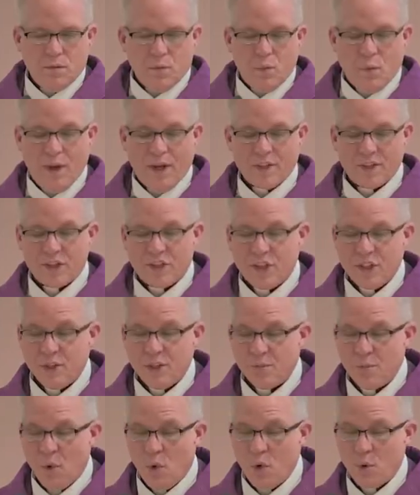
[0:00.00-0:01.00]
While still
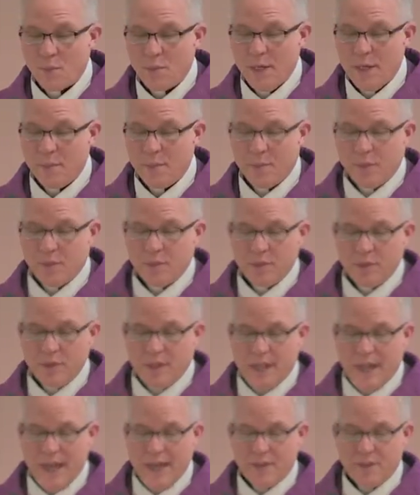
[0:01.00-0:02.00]
more people
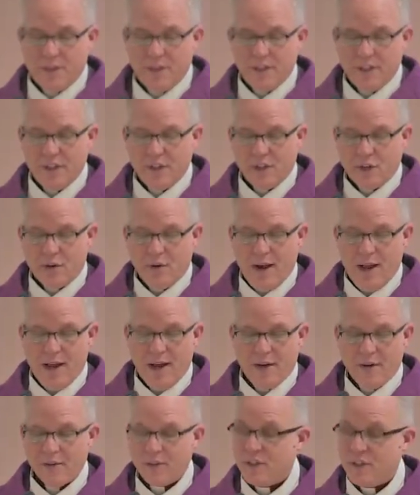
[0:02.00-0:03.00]
gathered in the
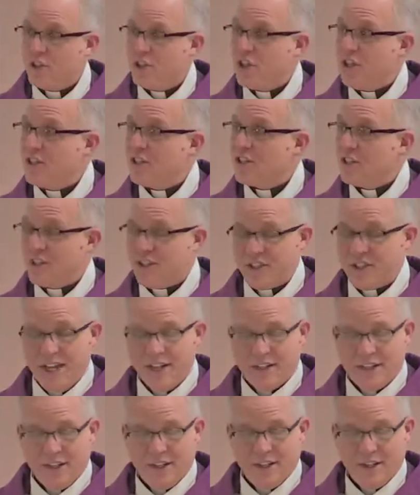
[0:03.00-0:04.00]
crowd, Jesus
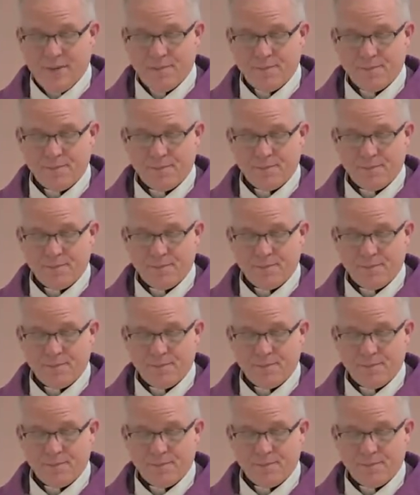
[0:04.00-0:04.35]
said to them,